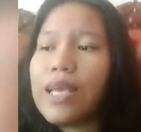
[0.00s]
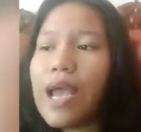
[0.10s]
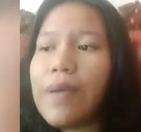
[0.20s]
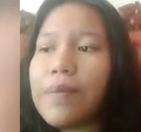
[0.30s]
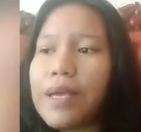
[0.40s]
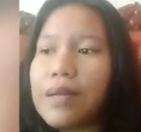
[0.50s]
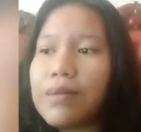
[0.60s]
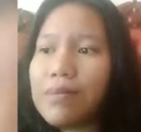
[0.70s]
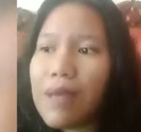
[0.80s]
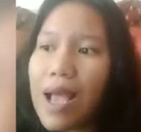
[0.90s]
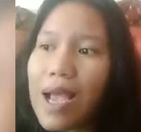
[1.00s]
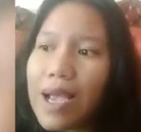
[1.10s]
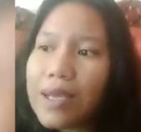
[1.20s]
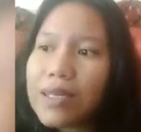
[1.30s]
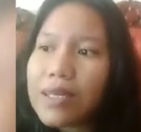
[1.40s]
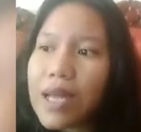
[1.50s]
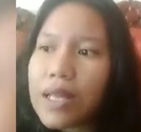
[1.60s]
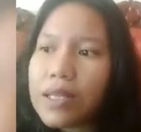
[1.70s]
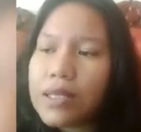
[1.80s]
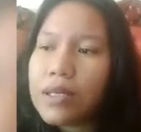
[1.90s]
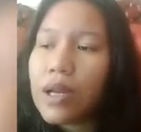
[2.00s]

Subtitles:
kept in mind that in the